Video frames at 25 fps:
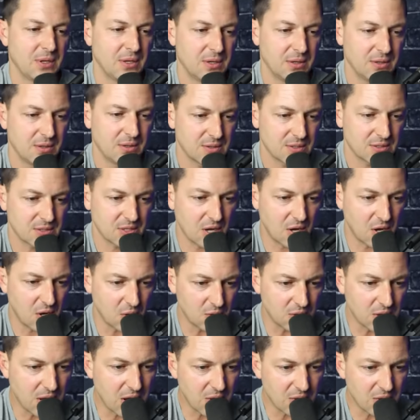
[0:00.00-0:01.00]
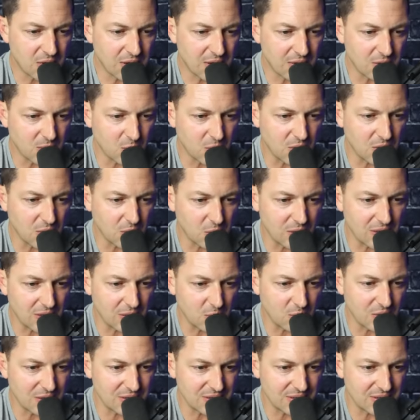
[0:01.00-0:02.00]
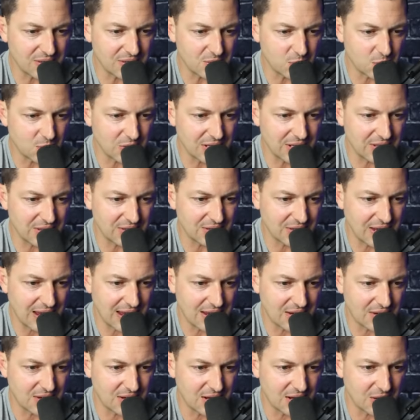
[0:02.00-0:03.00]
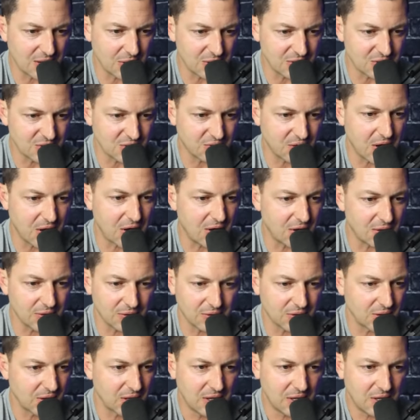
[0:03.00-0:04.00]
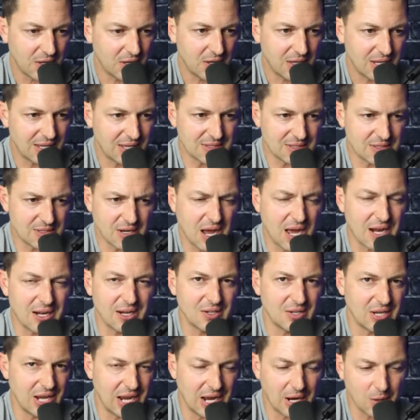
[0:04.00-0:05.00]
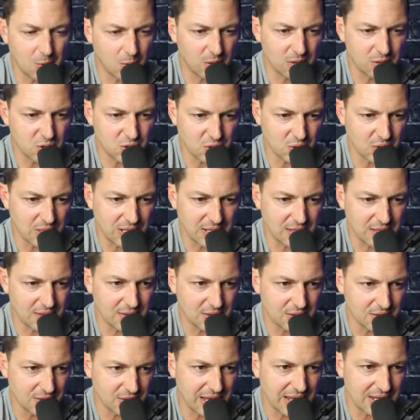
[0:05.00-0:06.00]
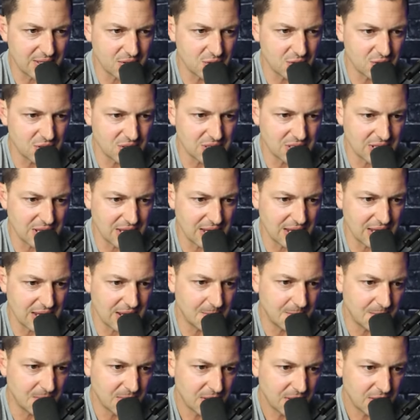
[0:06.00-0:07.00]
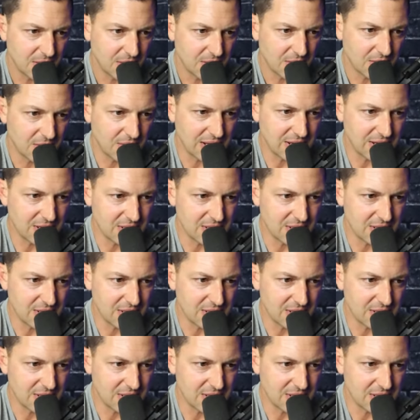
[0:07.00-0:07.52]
So no, that what what what this what he's saying here is false. It's not a downward trend like you see that he's